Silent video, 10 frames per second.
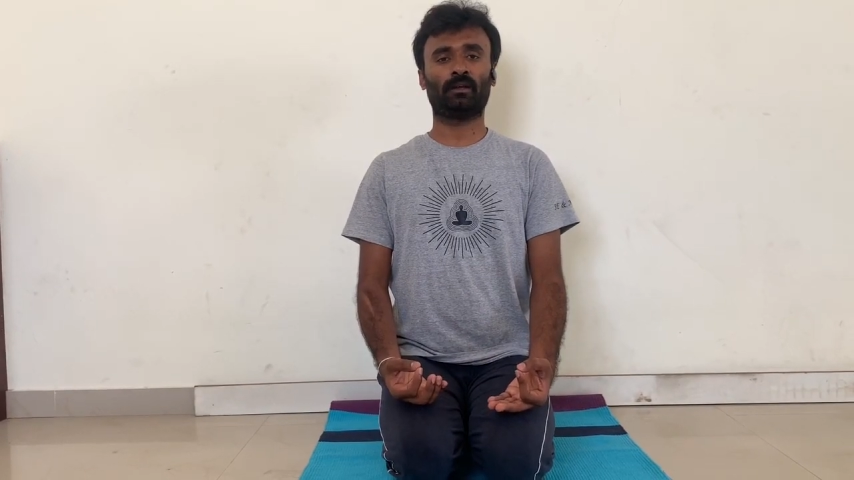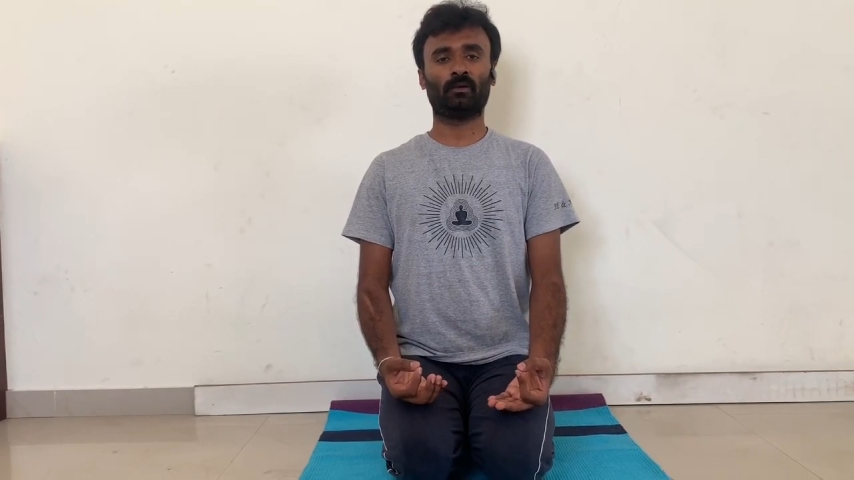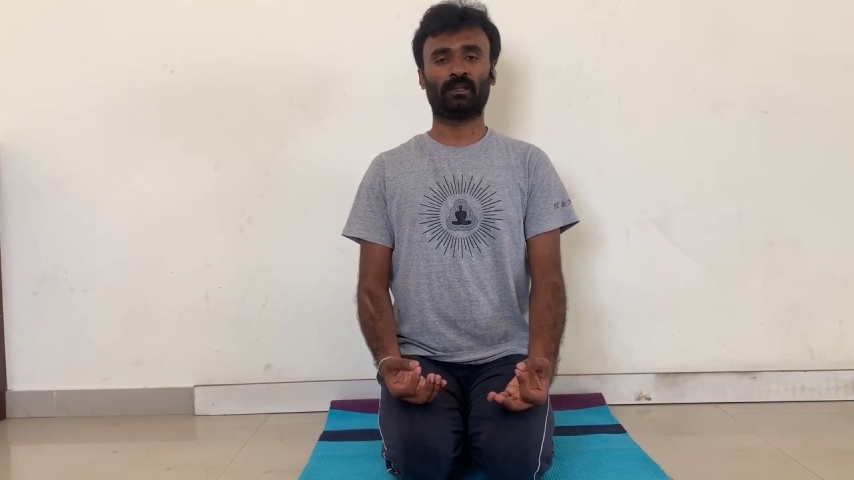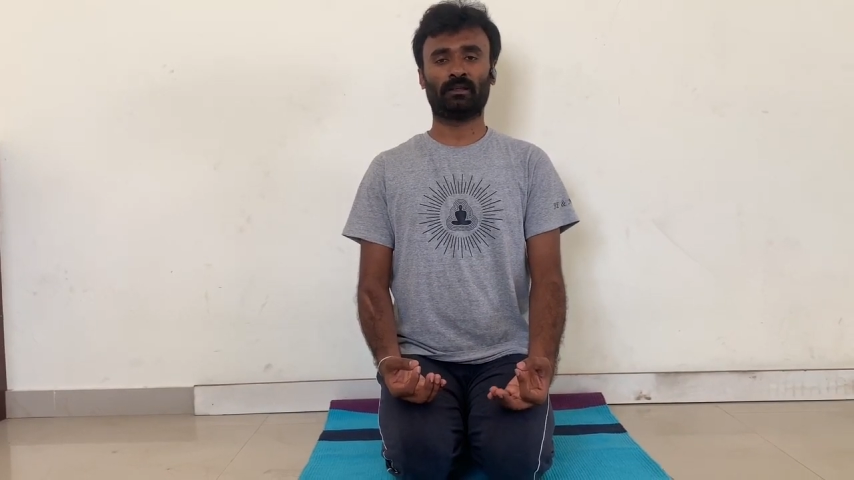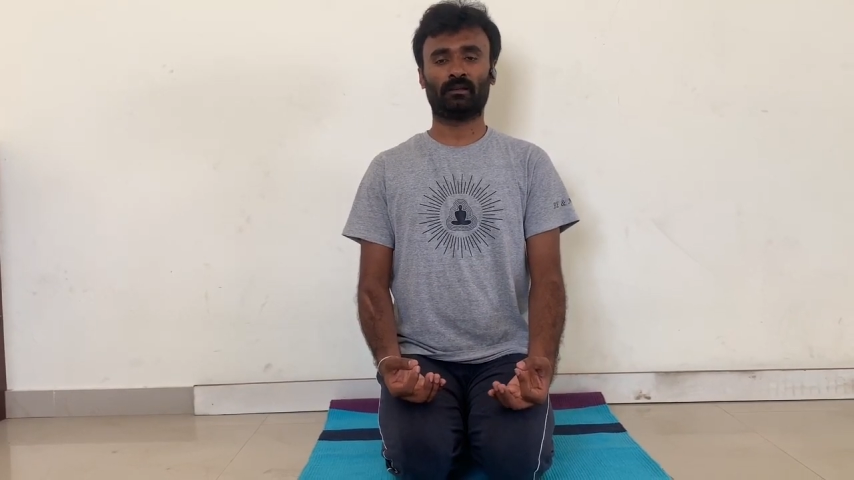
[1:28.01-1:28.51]

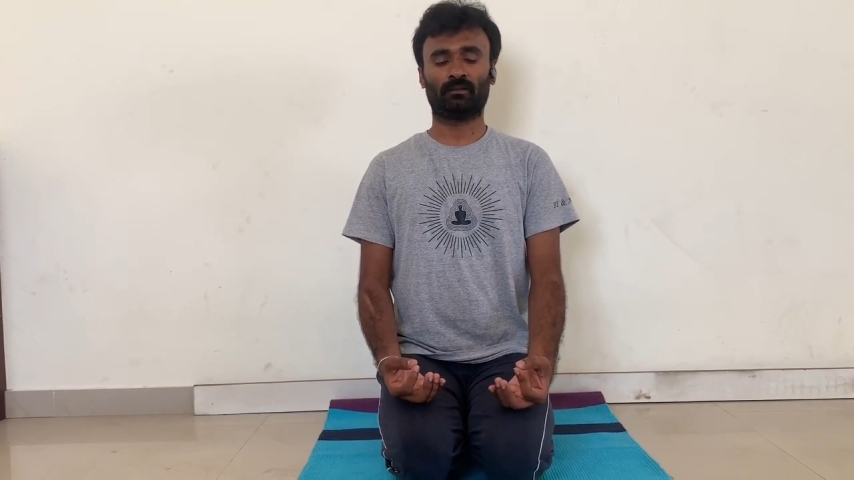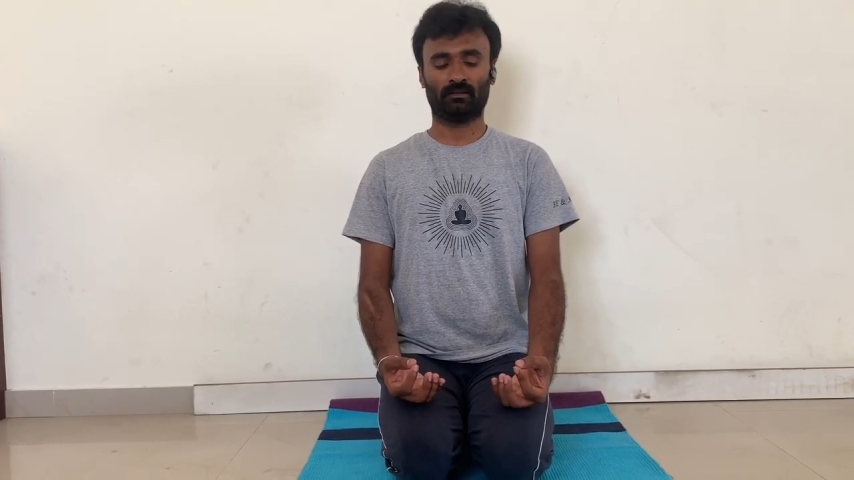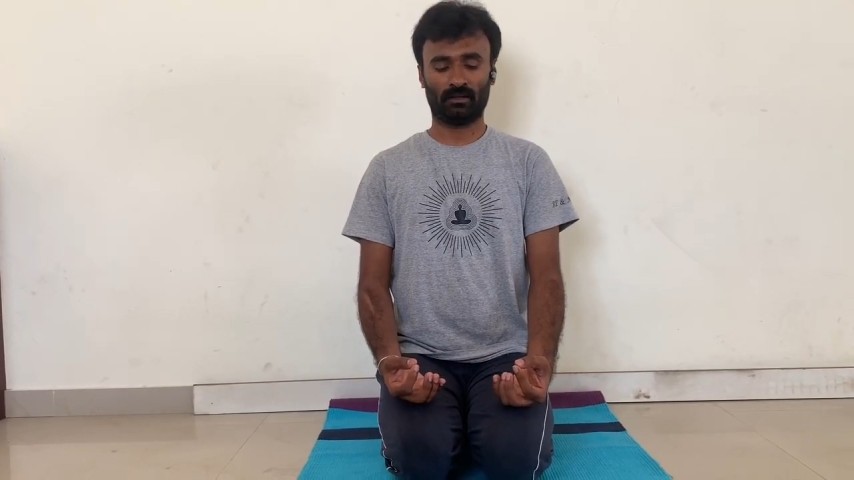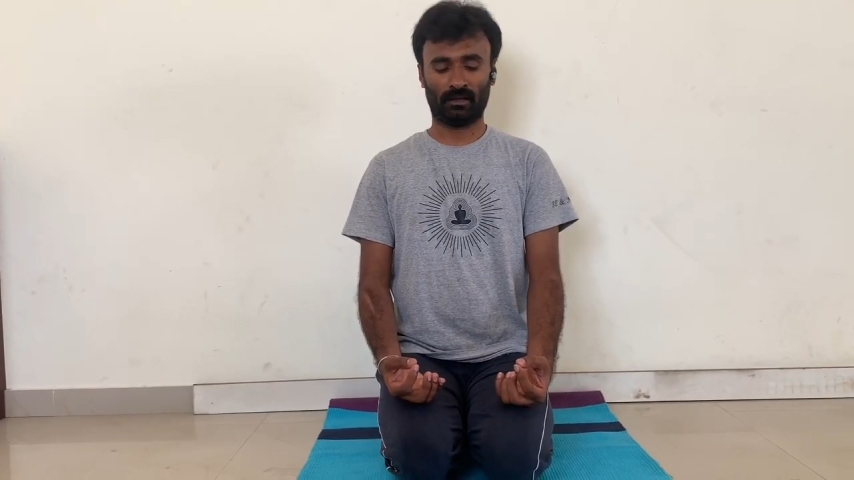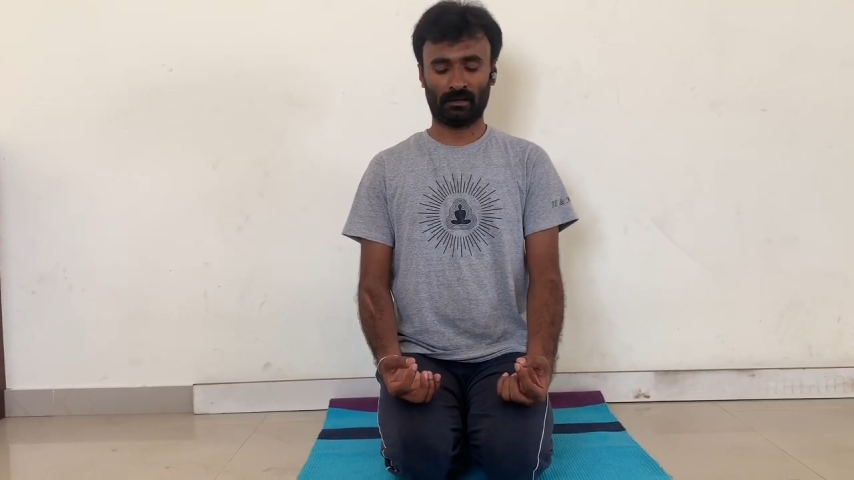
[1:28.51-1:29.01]
going
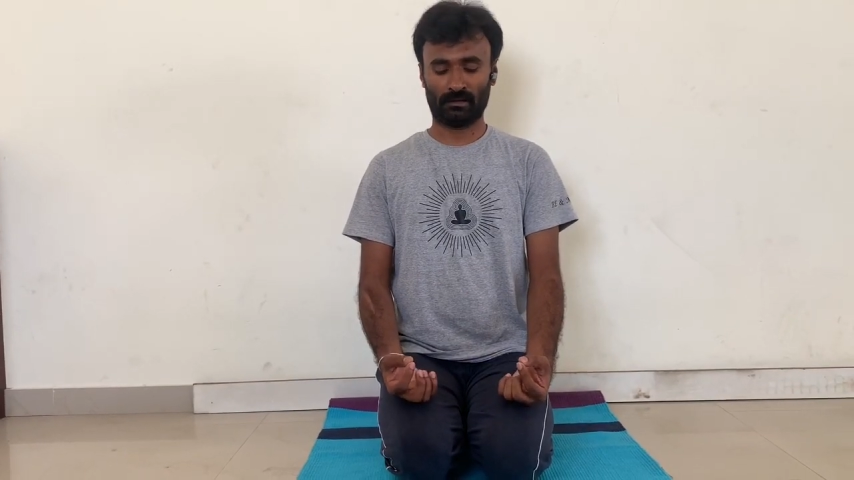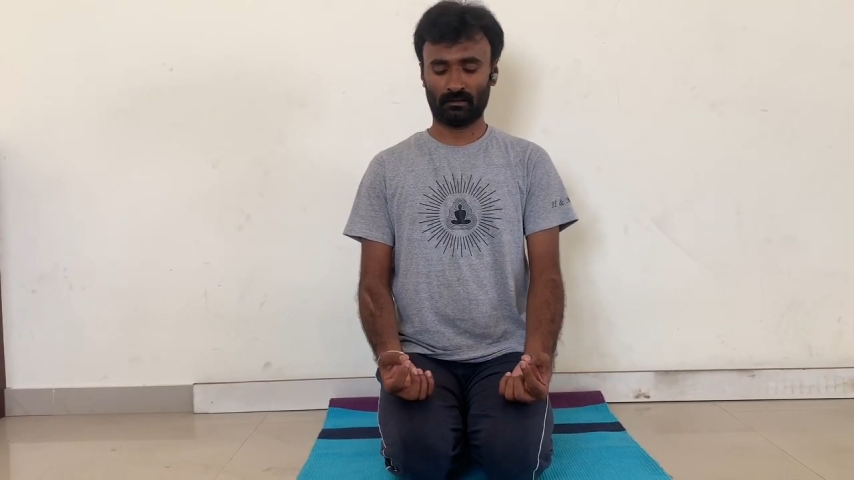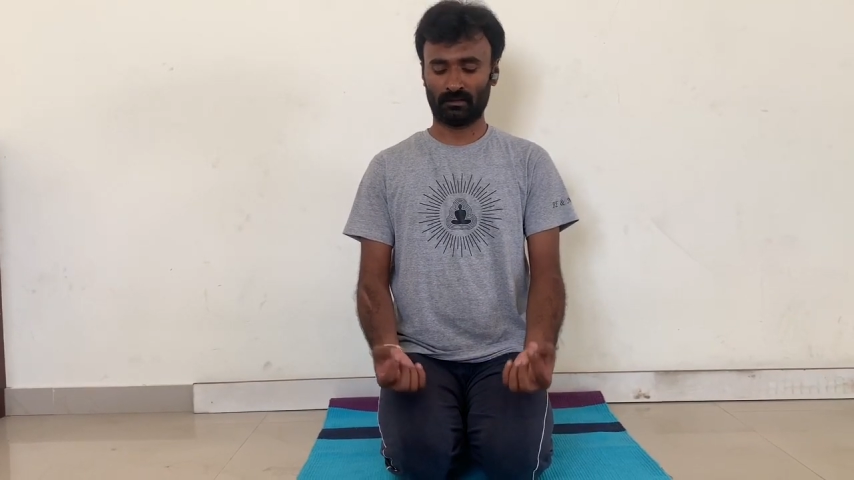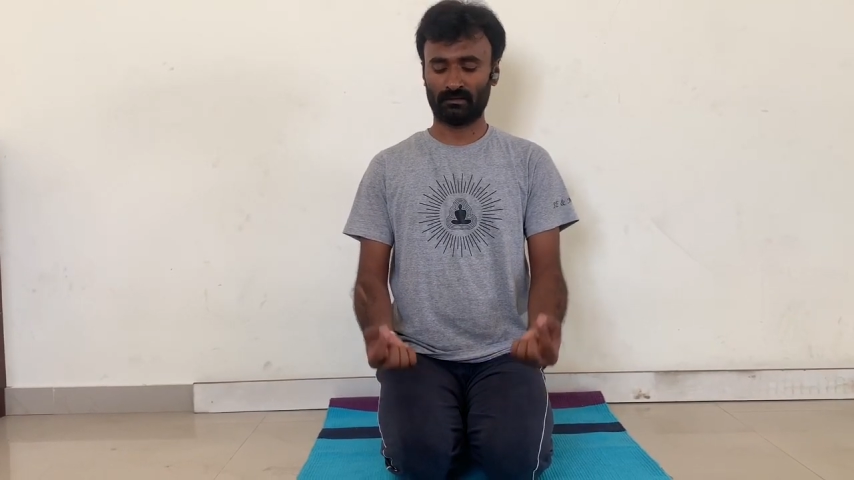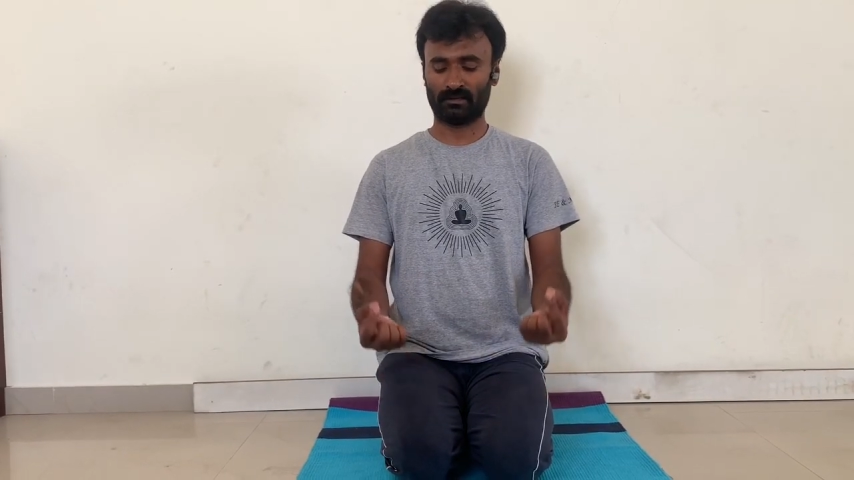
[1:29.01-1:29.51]

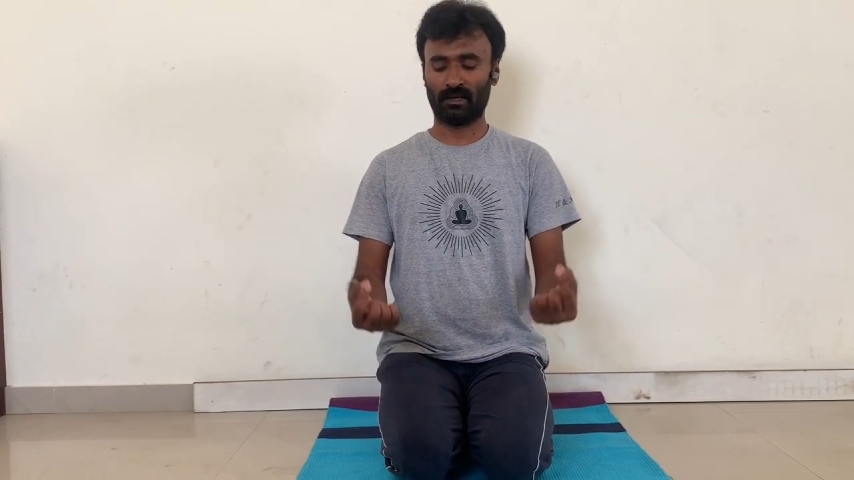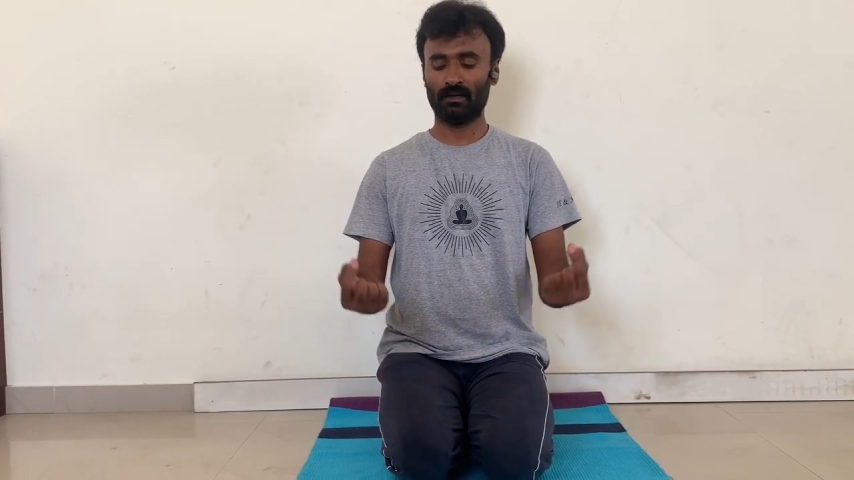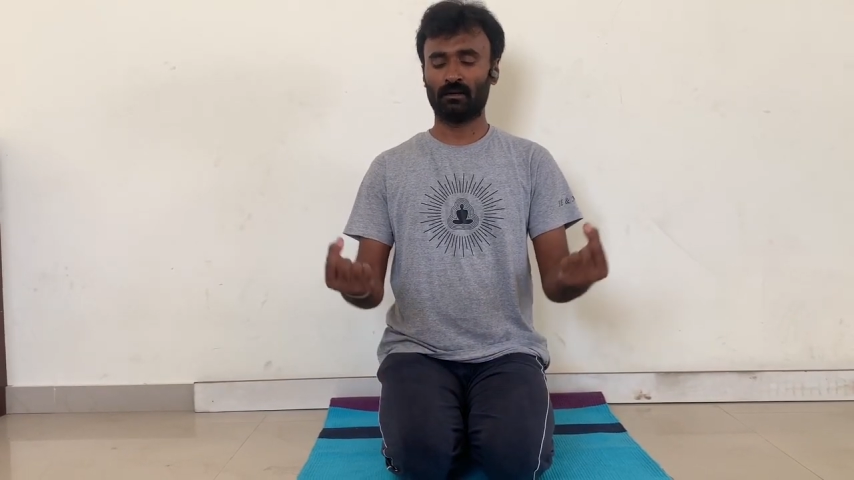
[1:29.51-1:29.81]
inside.